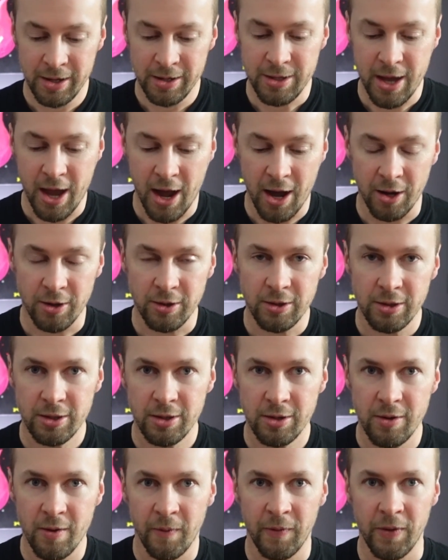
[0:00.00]
Now,
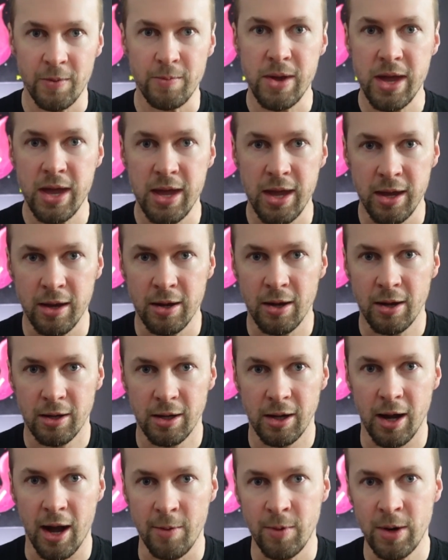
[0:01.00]
for me,
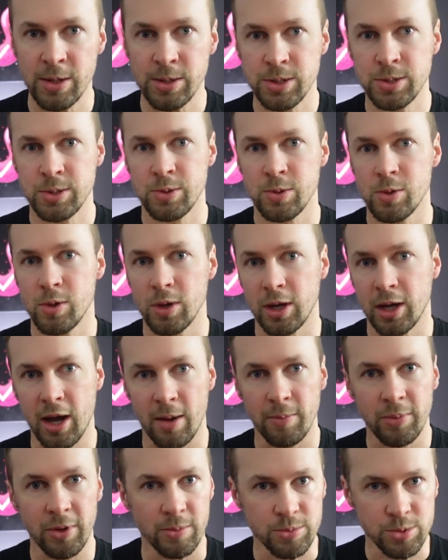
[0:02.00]
I went through a
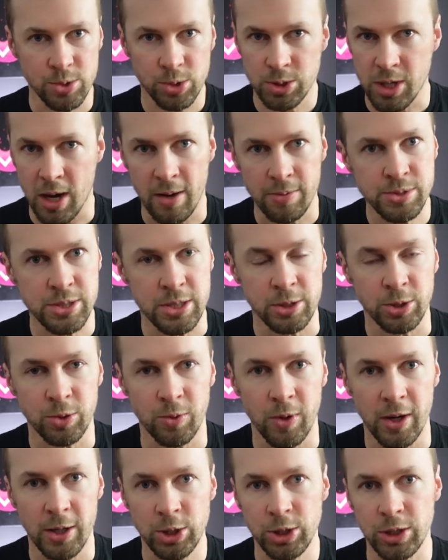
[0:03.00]
couple of tough
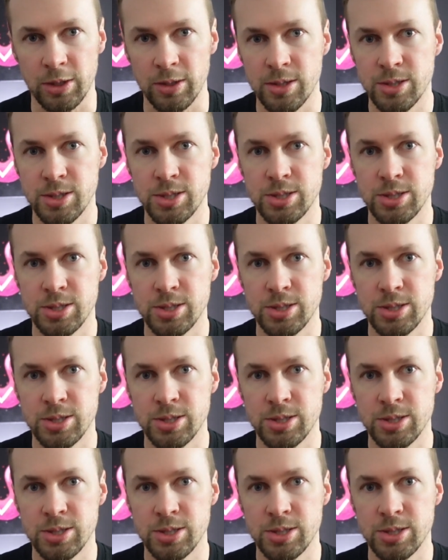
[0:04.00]
situations.